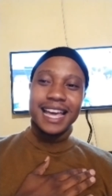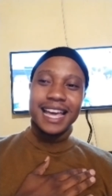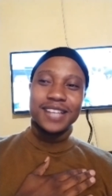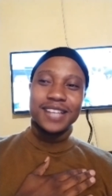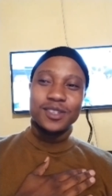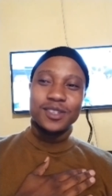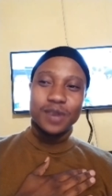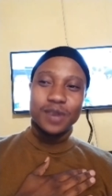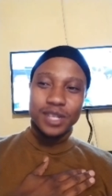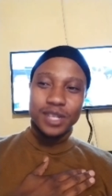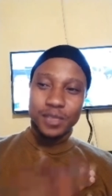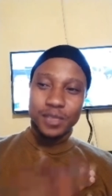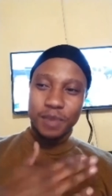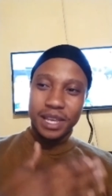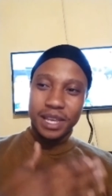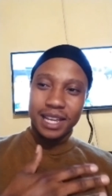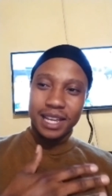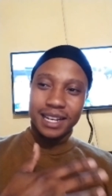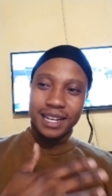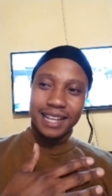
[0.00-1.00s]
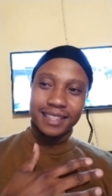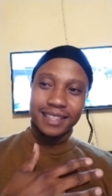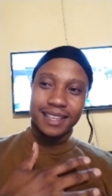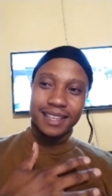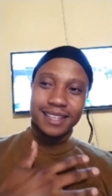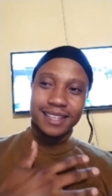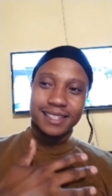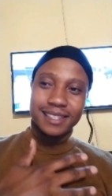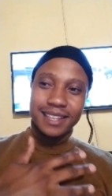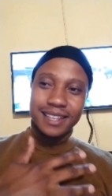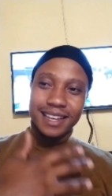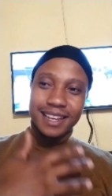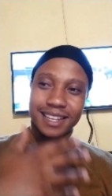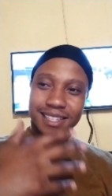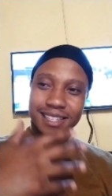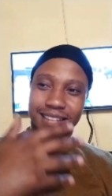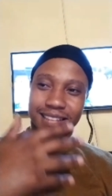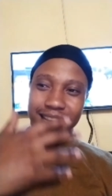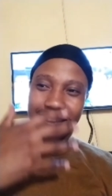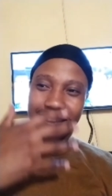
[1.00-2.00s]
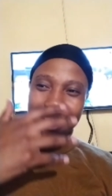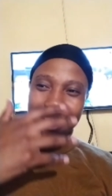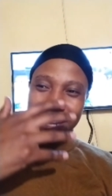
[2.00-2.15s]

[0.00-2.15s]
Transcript: as you are speaking like this, it is